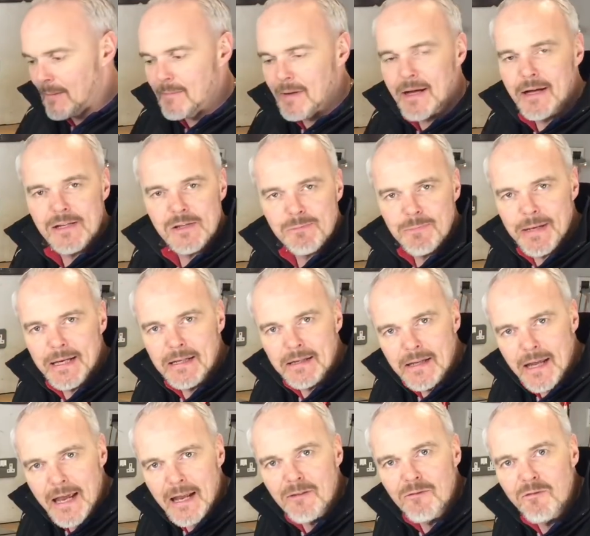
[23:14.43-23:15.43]
has been
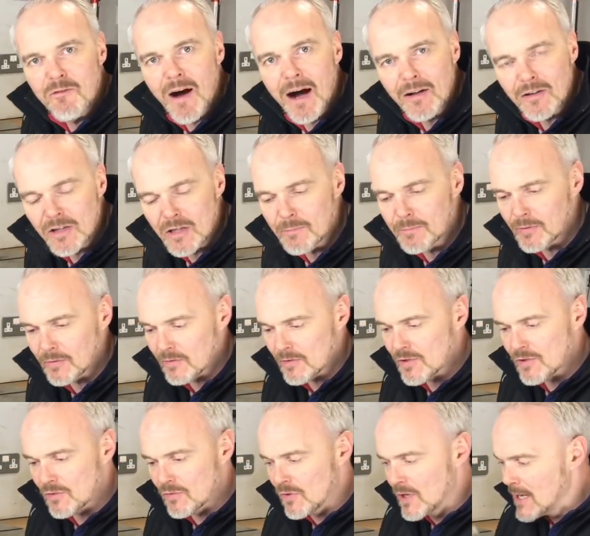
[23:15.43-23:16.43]
invaluable.
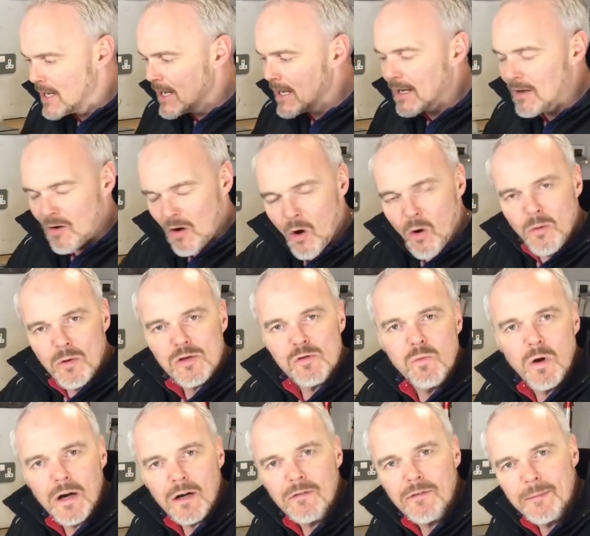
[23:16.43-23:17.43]
So always
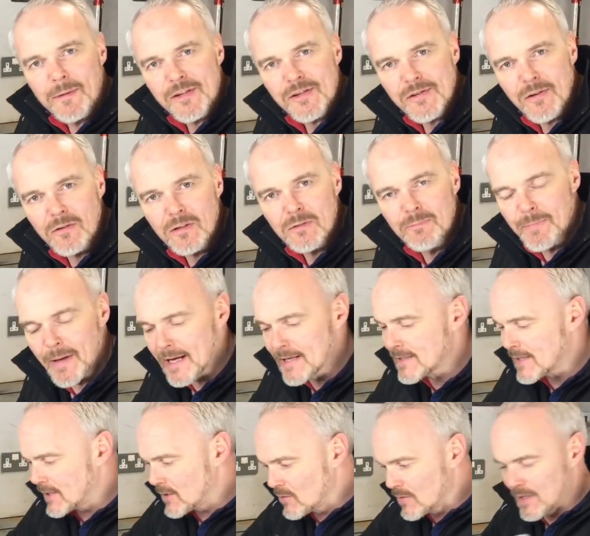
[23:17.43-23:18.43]
work from a solid
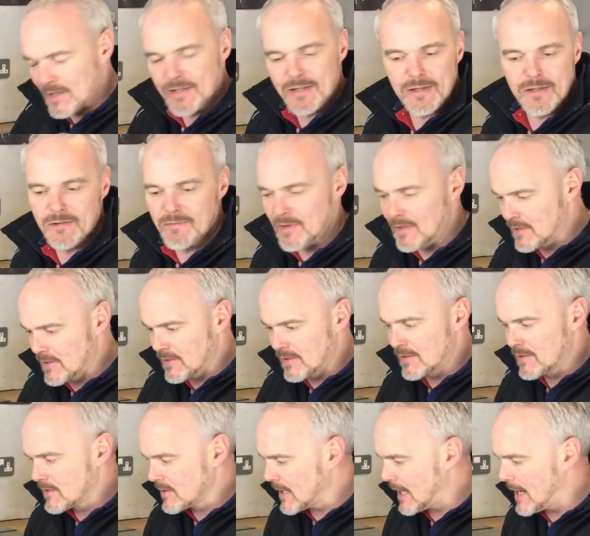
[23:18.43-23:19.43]
base. I know this
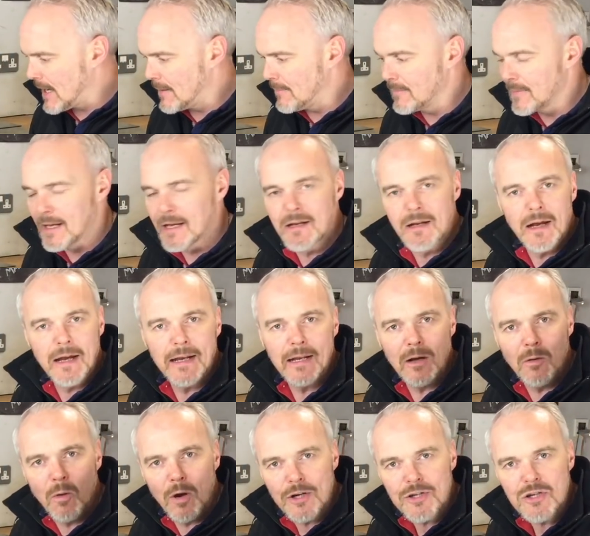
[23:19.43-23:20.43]
is in a
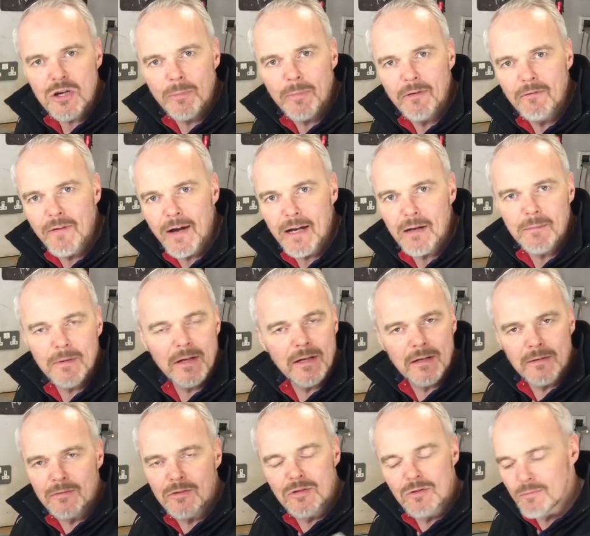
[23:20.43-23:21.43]
workshop environment,
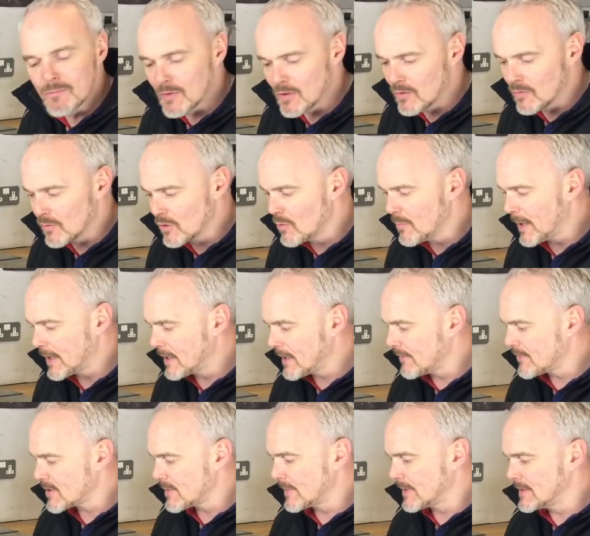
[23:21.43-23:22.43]
and you might
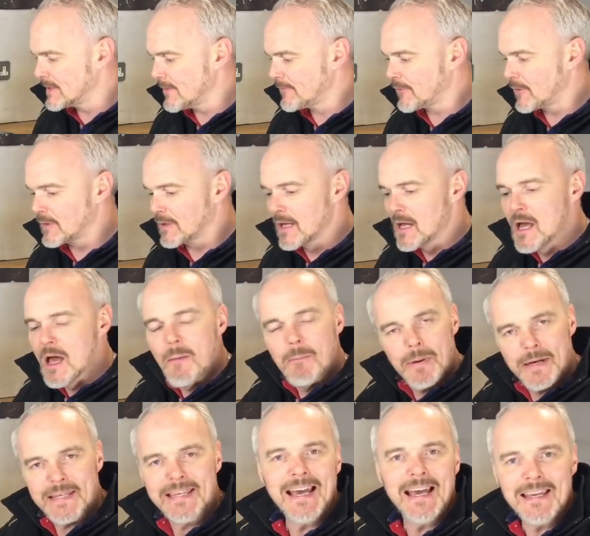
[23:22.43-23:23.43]
have something different,
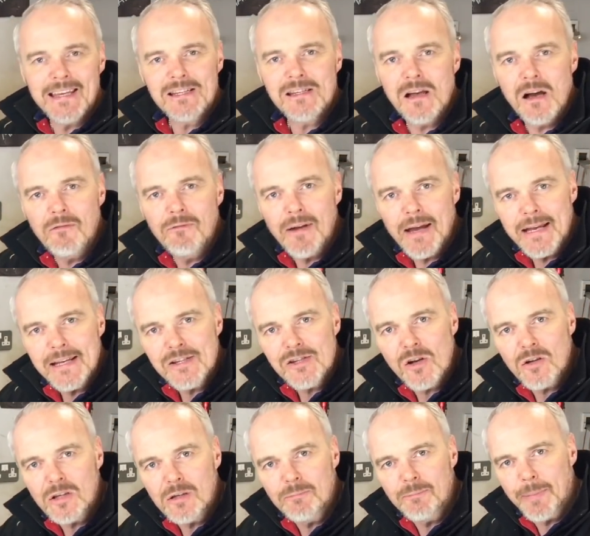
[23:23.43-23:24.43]
but get yourself a
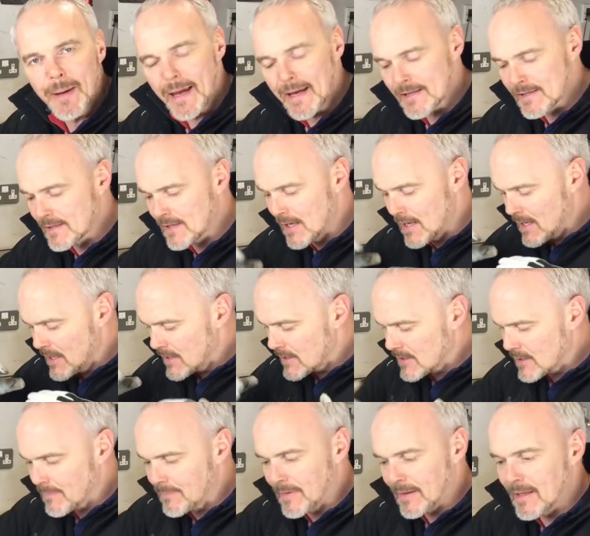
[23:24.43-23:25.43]
solid base,
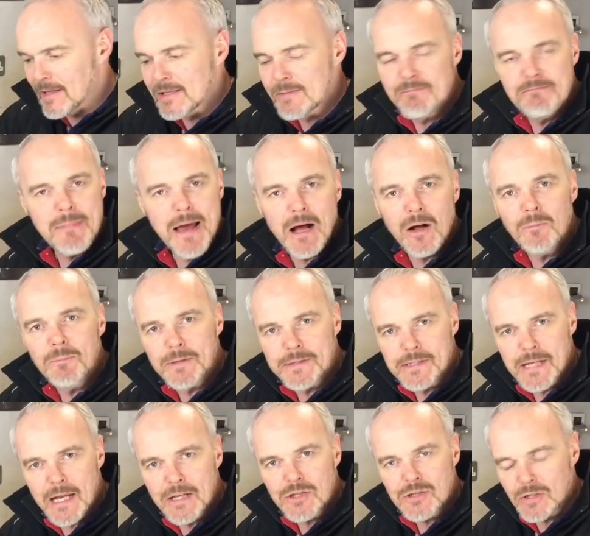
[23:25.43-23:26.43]
something that's metal
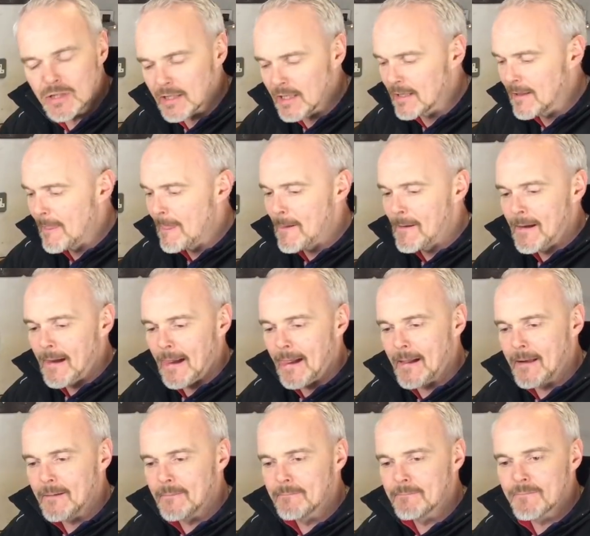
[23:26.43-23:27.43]
potentially,
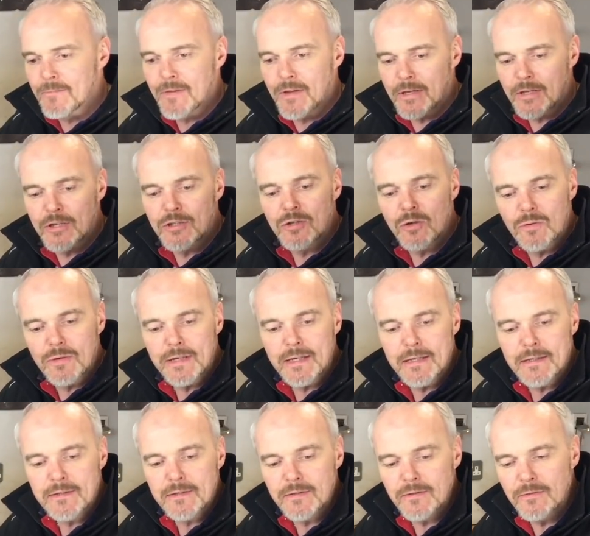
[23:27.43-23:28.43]
that you don't
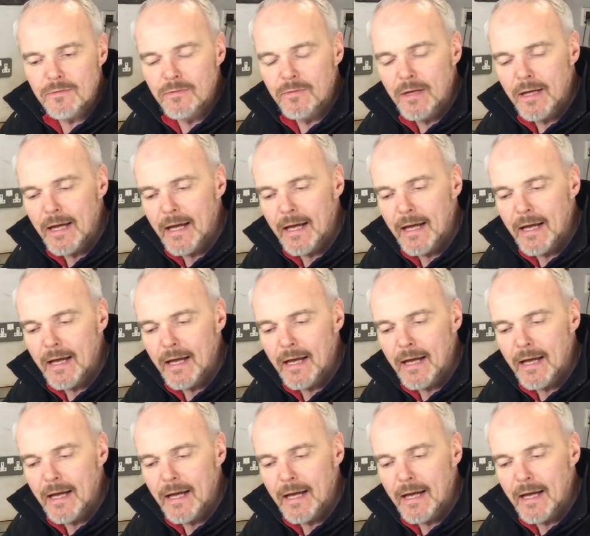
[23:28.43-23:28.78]
need to